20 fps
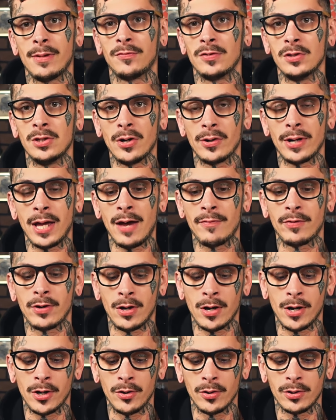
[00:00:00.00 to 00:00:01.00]
If you don't have an
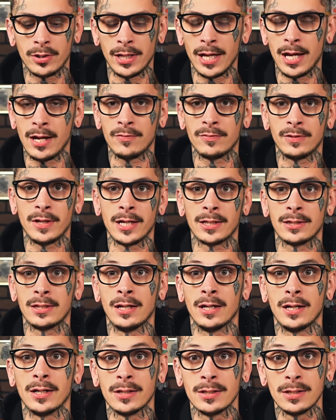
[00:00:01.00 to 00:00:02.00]
autoclave like
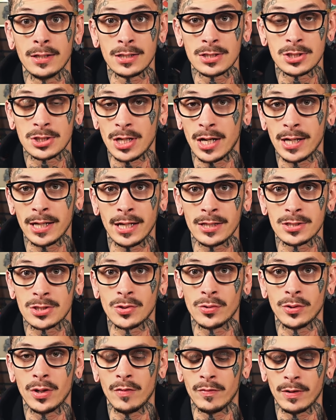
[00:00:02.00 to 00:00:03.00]
the Cheyenne
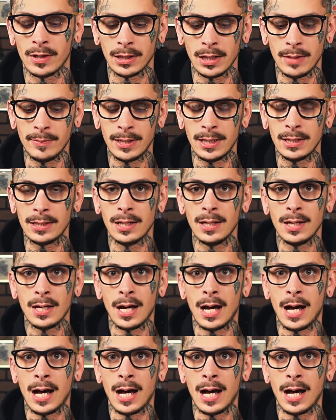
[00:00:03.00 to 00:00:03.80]
Solnova Unlimited,